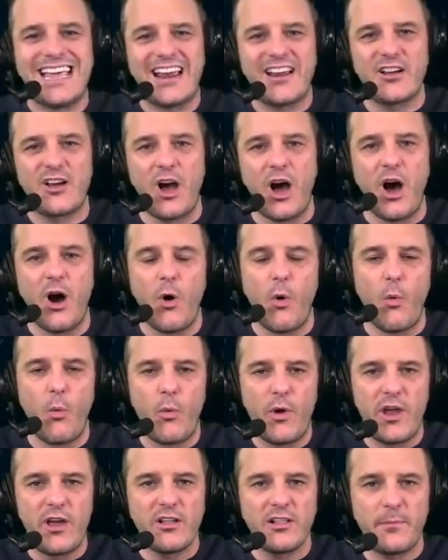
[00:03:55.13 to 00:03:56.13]
Denegal,
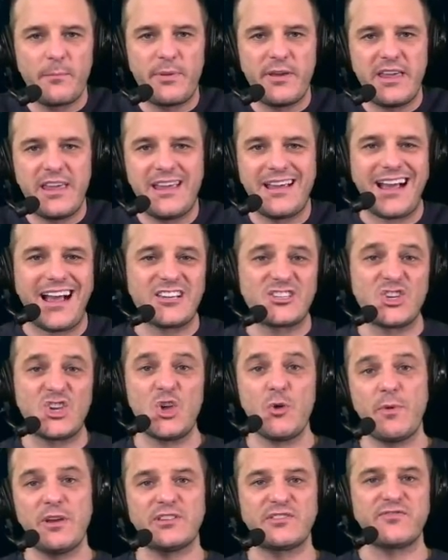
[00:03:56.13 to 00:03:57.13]
will be, I guess,
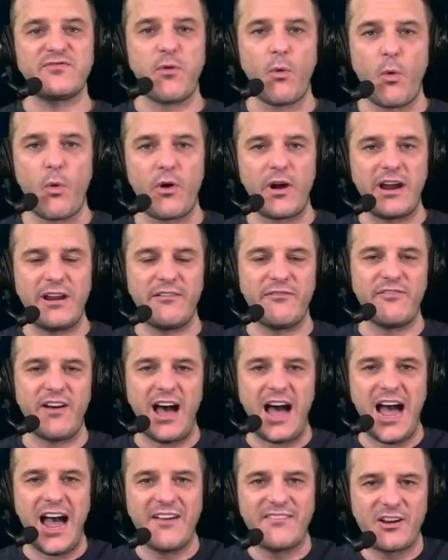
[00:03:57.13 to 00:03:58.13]
QBs 4 and
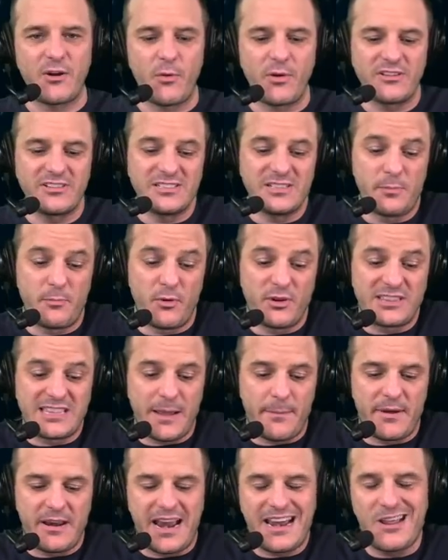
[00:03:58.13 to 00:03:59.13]
5. I don't want to really put
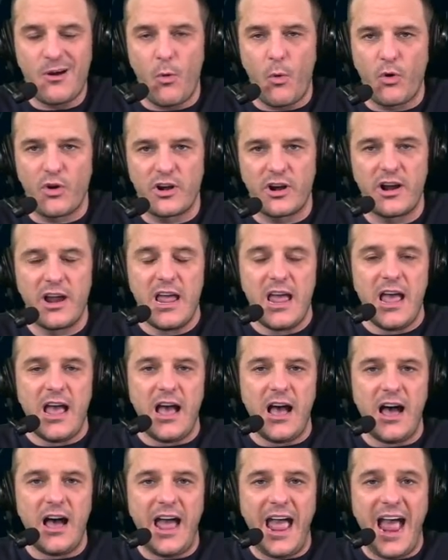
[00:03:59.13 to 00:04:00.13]
them in any order
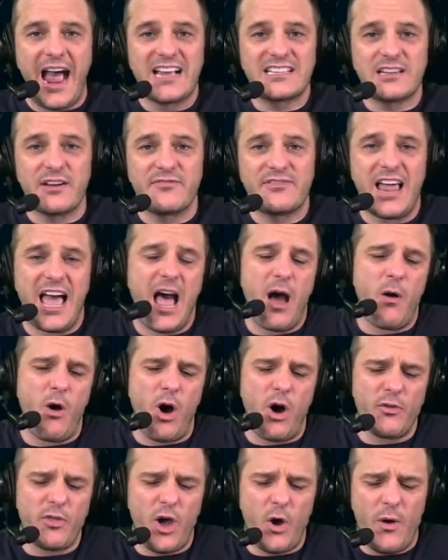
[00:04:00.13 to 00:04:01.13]
as of now,
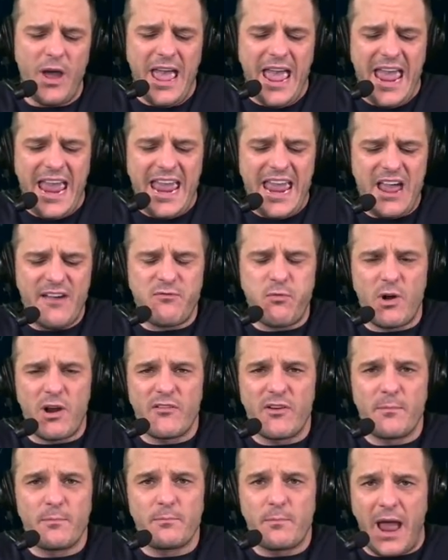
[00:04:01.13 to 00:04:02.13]
although if one
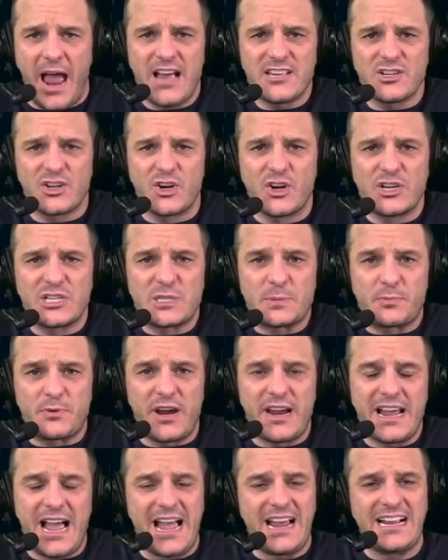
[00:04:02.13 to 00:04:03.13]
of them has a good
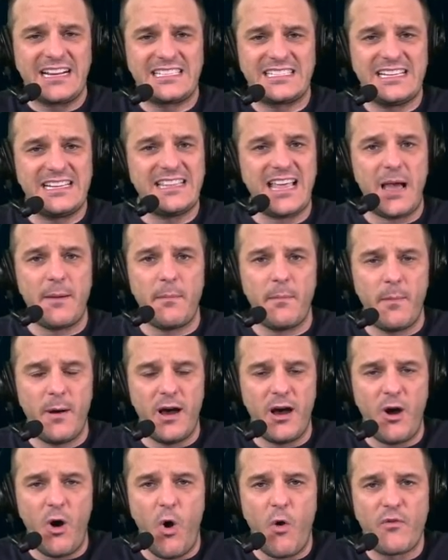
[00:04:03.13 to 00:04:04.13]
spring, I could see them
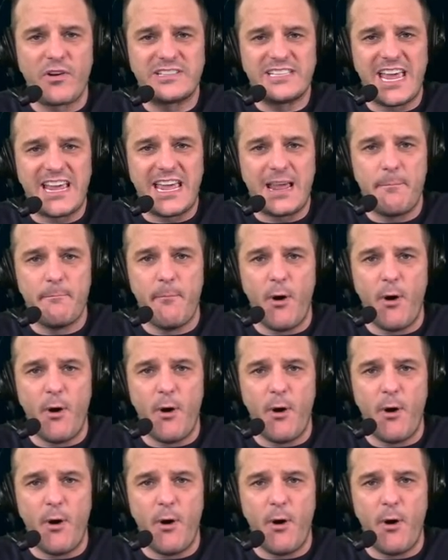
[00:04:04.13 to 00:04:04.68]
overtaking